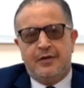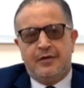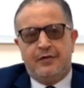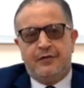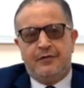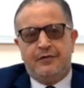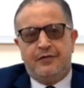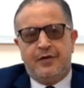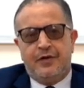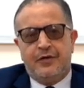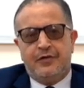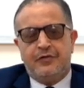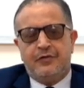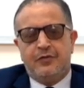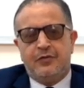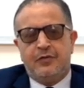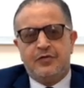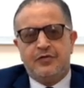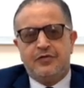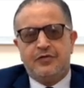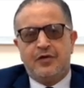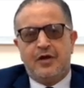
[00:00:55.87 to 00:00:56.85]
First,
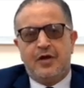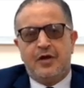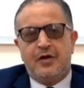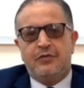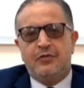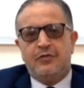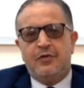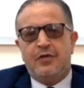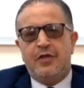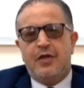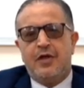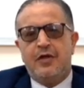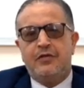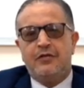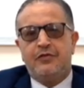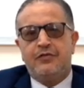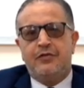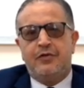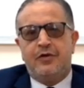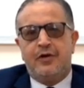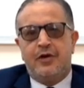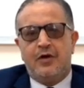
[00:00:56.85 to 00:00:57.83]
we'll start with the
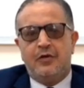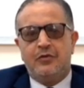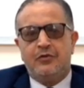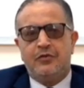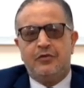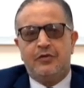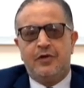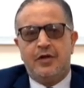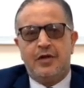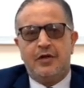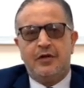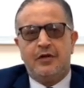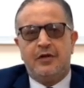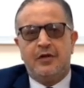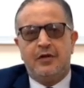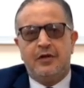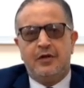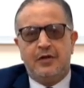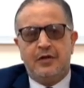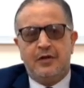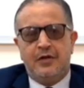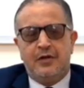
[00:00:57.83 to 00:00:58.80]
history, how to take
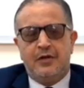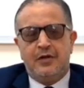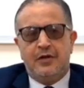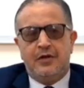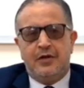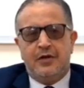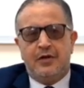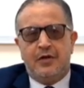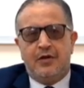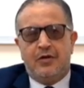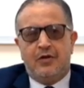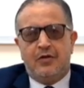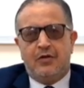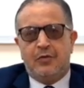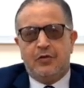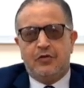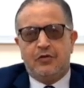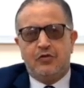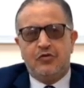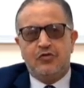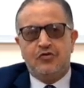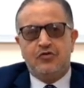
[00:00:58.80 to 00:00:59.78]

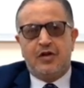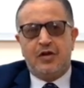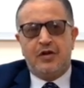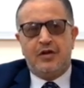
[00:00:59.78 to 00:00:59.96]
rheumatological